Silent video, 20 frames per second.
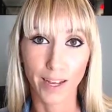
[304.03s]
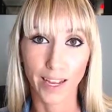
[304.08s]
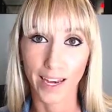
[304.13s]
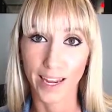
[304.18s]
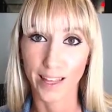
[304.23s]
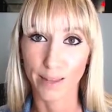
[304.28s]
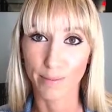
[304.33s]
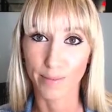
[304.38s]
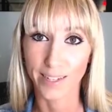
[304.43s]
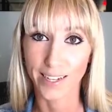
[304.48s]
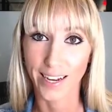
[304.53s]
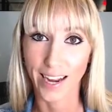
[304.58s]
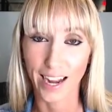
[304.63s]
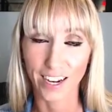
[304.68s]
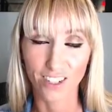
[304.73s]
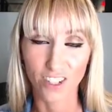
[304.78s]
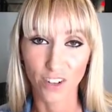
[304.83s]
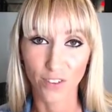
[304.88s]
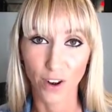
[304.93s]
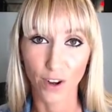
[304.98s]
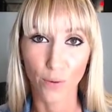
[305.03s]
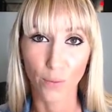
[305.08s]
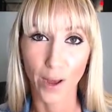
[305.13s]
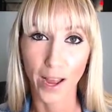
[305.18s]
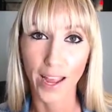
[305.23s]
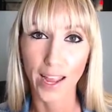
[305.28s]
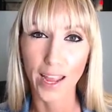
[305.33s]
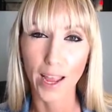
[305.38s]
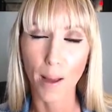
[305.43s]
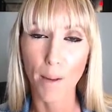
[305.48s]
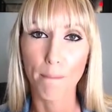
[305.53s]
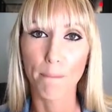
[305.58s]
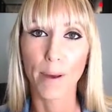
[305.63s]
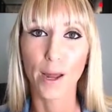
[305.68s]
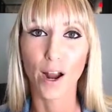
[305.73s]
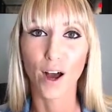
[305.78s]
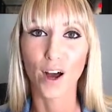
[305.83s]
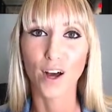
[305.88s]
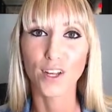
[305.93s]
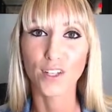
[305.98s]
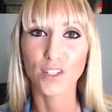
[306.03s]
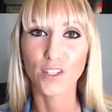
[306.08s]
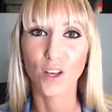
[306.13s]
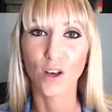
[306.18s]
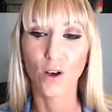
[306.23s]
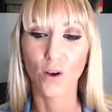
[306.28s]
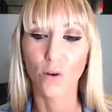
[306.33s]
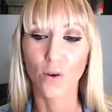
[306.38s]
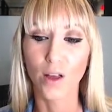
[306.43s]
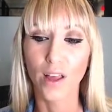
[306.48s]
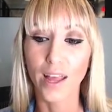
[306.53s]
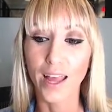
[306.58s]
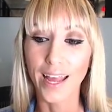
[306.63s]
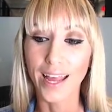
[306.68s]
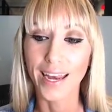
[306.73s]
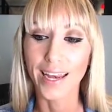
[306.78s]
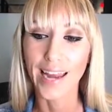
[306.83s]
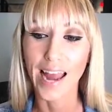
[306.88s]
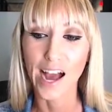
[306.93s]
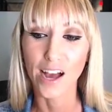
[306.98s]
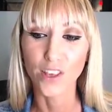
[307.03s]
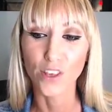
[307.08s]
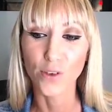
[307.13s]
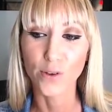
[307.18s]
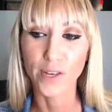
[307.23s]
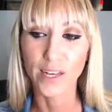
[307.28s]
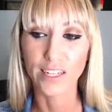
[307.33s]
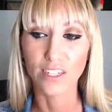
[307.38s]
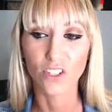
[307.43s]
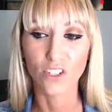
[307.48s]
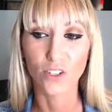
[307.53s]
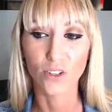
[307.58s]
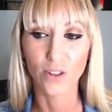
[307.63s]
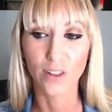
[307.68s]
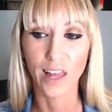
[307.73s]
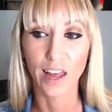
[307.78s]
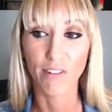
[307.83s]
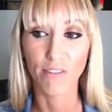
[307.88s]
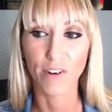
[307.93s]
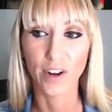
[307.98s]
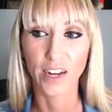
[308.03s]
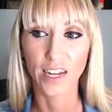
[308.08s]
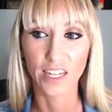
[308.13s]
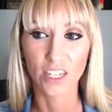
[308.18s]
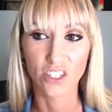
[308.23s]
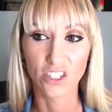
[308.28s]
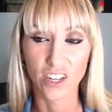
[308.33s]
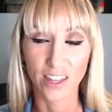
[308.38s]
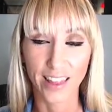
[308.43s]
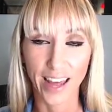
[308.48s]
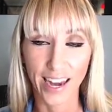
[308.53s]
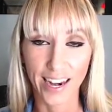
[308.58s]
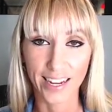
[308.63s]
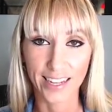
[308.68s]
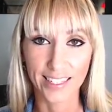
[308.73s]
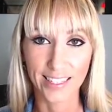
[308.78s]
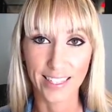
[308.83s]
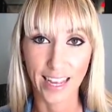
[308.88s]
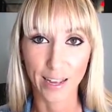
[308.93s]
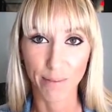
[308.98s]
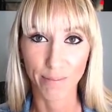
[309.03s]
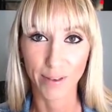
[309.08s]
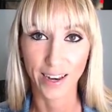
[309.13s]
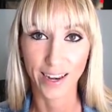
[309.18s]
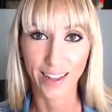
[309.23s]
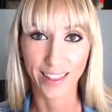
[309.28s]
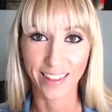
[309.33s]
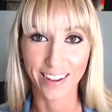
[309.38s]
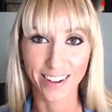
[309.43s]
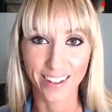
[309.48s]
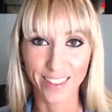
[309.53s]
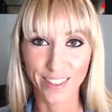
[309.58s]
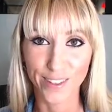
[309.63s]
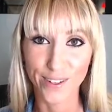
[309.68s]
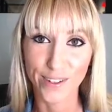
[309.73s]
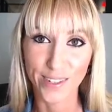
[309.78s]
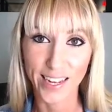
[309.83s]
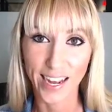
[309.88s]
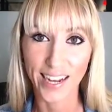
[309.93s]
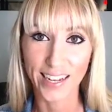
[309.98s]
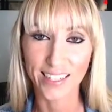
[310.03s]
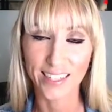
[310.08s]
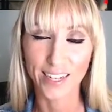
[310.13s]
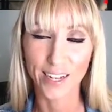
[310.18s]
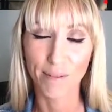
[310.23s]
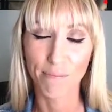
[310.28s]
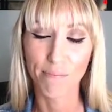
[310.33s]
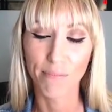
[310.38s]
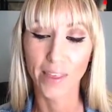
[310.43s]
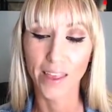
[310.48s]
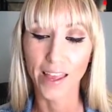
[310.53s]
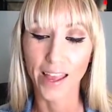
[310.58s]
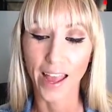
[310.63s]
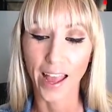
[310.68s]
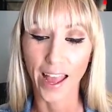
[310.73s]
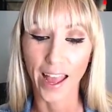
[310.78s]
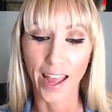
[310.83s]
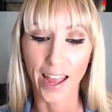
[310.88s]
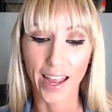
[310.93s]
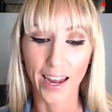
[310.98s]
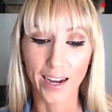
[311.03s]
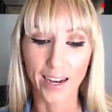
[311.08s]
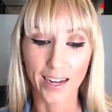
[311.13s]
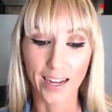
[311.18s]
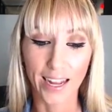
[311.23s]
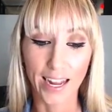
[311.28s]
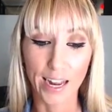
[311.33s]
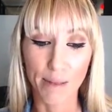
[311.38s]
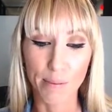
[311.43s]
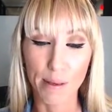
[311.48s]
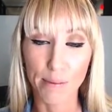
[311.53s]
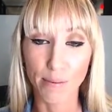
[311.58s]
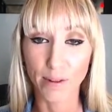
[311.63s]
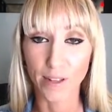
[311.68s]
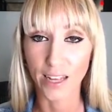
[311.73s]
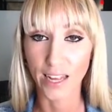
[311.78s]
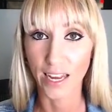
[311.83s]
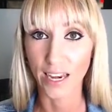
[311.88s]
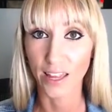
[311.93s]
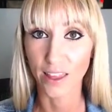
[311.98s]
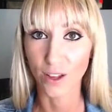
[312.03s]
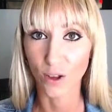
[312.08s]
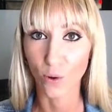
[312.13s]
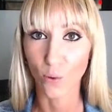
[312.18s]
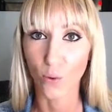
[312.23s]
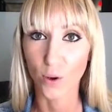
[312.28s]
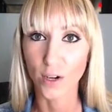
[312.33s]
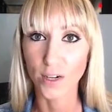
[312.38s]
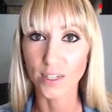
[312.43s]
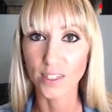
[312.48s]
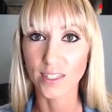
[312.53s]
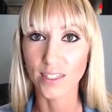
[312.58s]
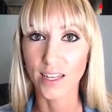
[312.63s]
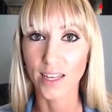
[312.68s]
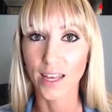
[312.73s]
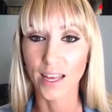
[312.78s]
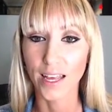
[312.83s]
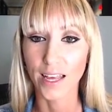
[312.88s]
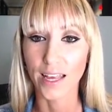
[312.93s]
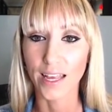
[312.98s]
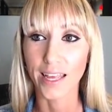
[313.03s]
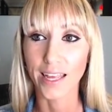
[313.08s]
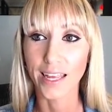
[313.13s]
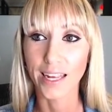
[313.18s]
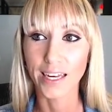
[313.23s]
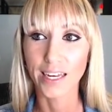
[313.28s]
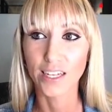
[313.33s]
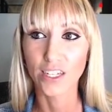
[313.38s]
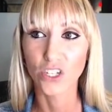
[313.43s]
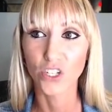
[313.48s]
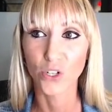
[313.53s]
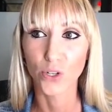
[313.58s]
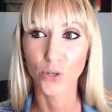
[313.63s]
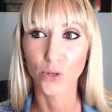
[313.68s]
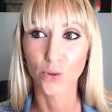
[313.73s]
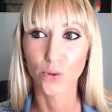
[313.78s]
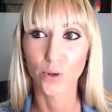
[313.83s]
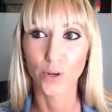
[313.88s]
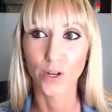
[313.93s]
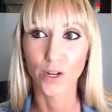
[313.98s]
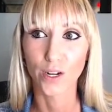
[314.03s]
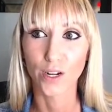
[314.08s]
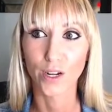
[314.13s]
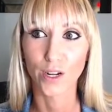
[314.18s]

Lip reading: getting them to take action right away, but also now you get to leverage that excitement and their enthusiasm and getting people into the course into